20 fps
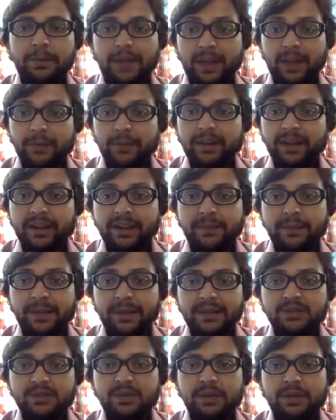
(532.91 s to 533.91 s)
Biometric
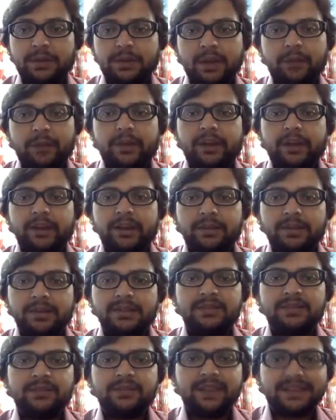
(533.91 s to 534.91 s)
password. Biometric
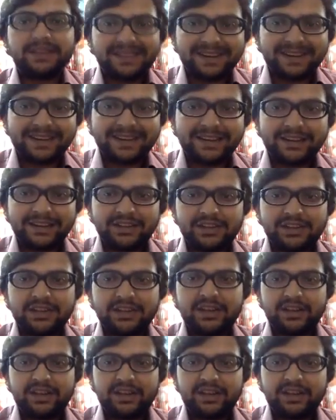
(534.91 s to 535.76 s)
means face recognition,